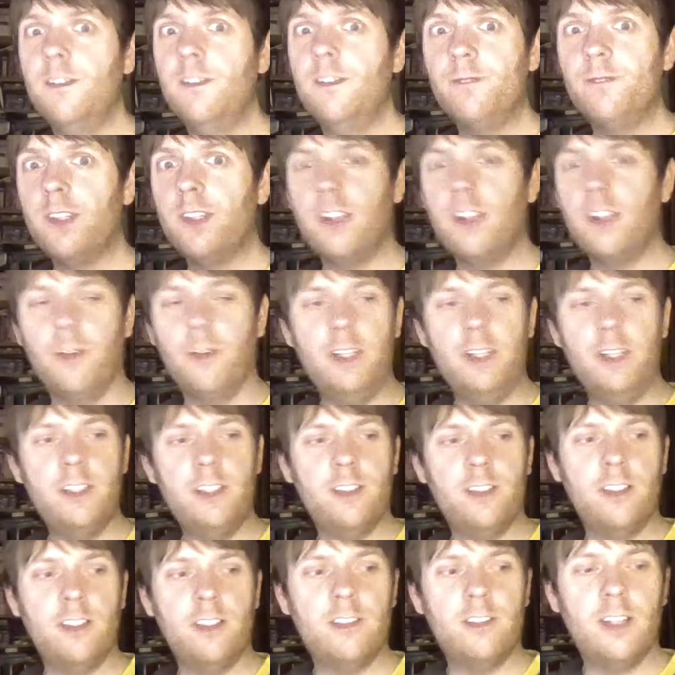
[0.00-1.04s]
Don't know
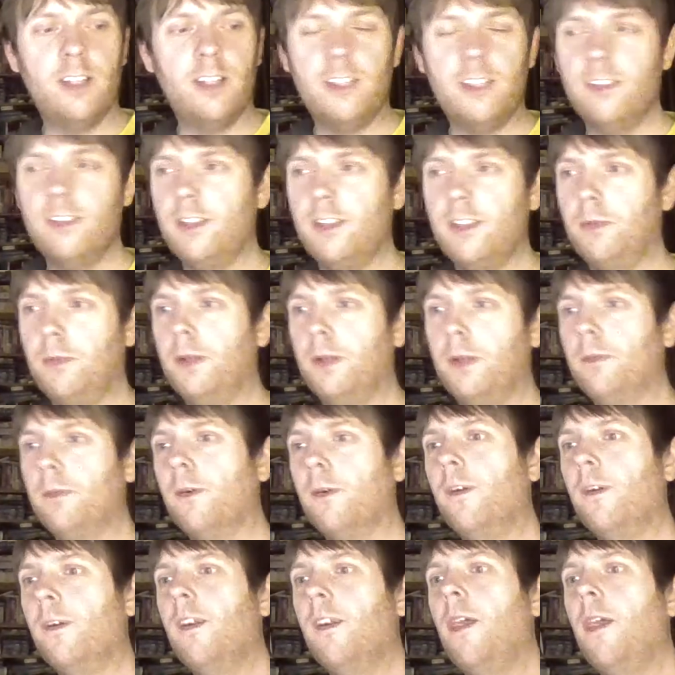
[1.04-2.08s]
anything these days, do they,
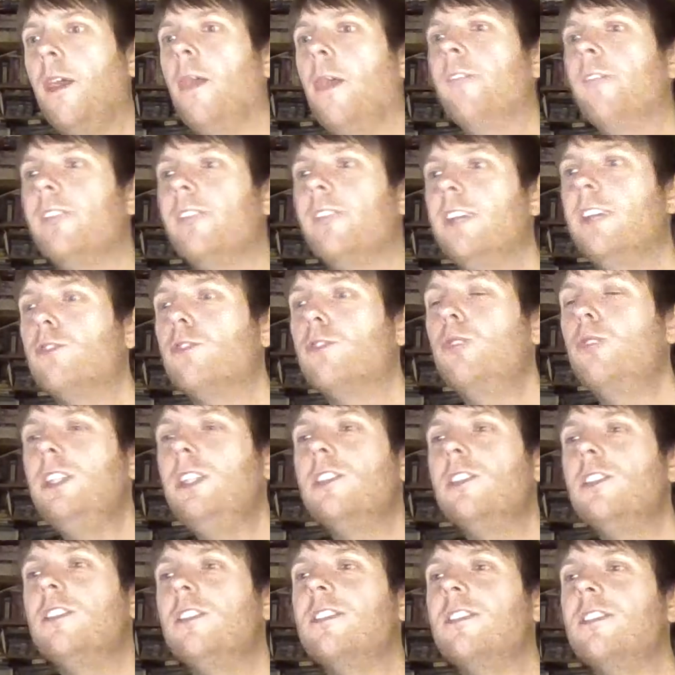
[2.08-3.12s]
people? It's
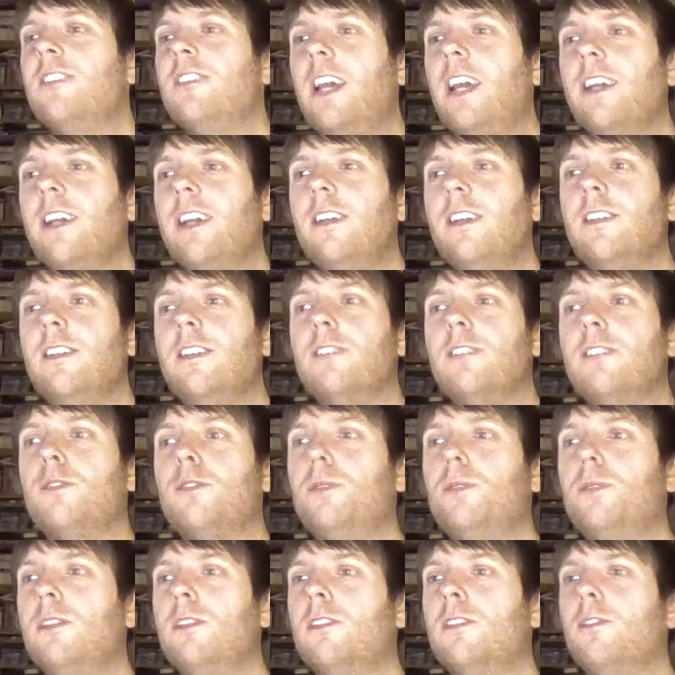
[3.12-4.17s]
Richard II is
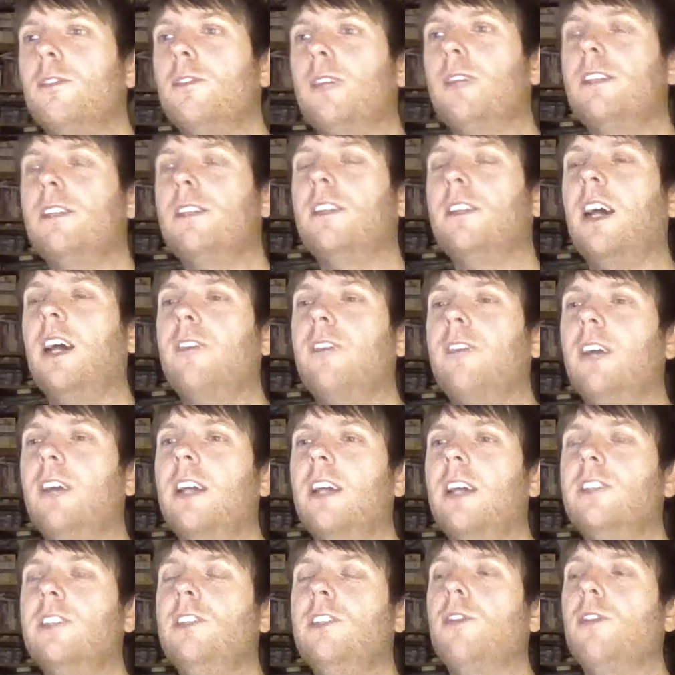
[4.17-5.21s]
reputed to have invented the
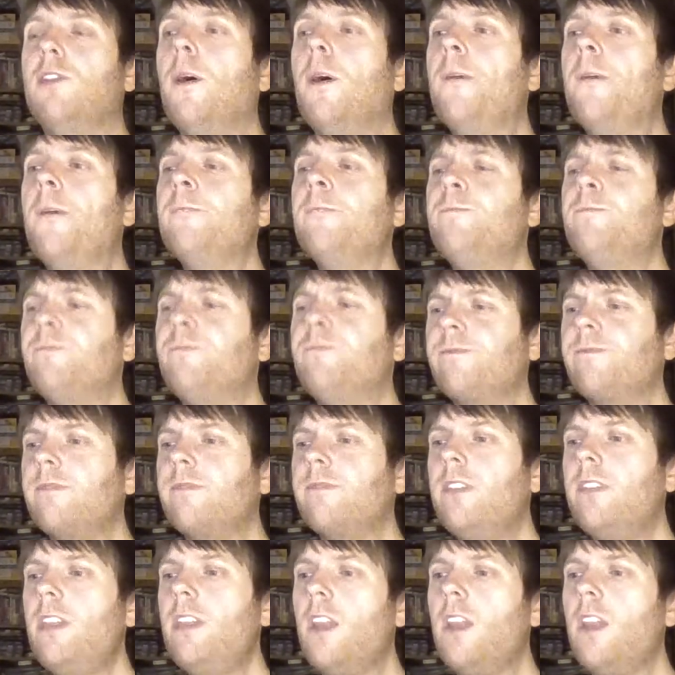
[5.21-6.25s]
handkerchief.
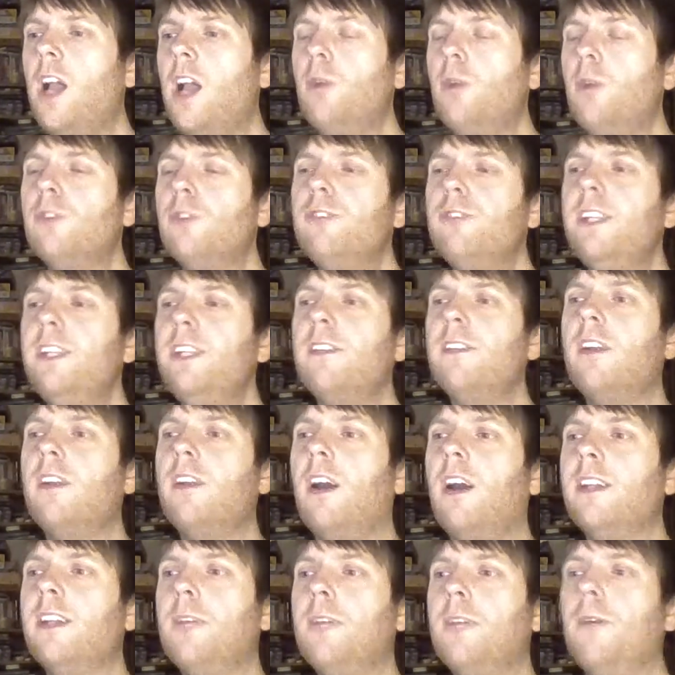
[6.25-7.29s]
I was reading
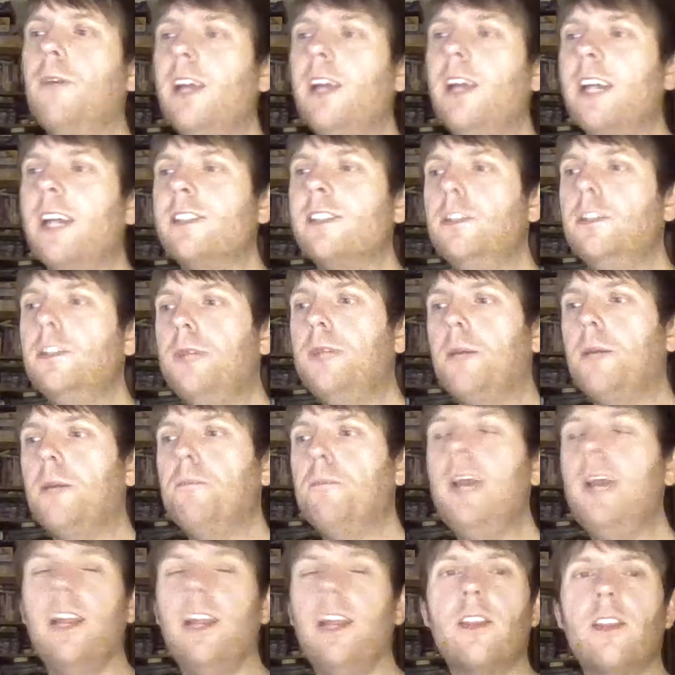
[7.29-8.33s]
online that might actually be a
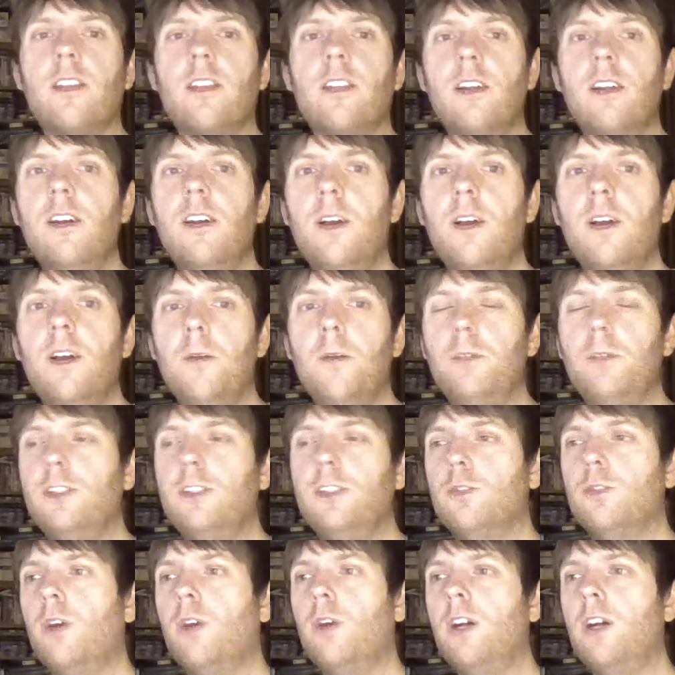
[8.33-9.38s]
myth, which
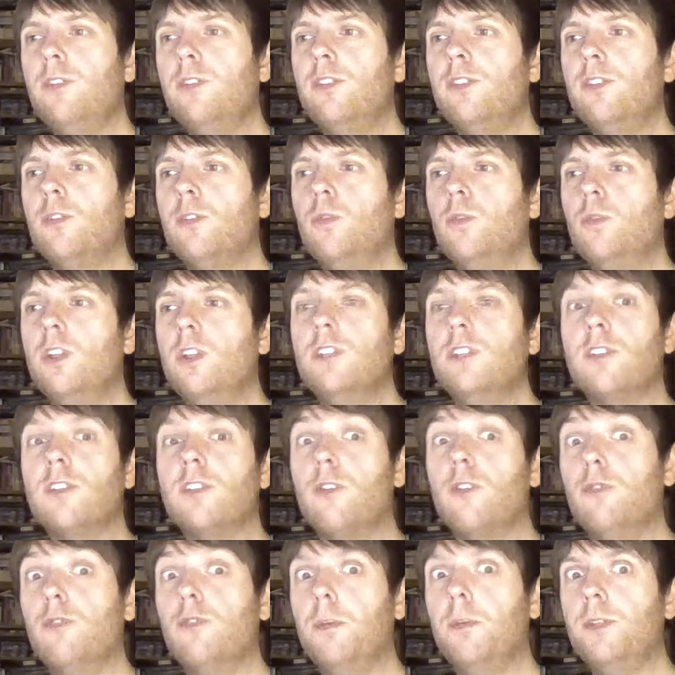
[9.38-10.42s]
is why I've used the words
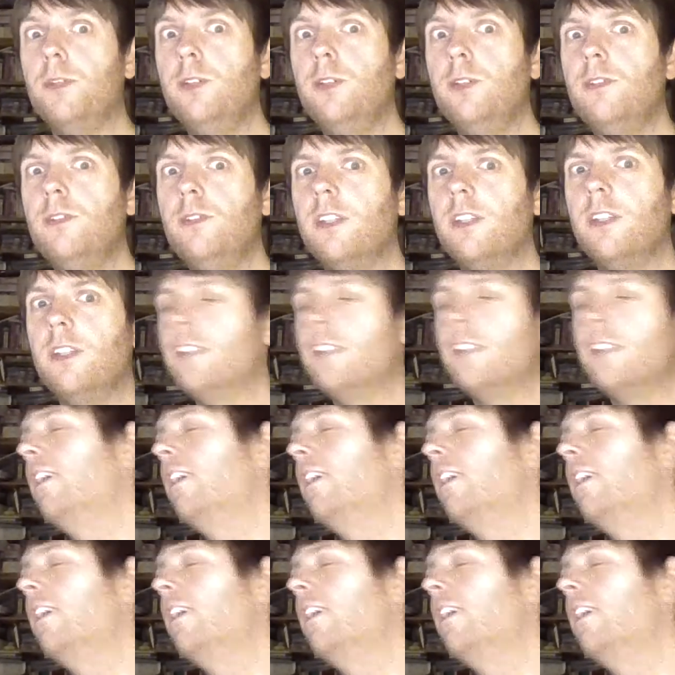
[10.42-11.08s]
reputed,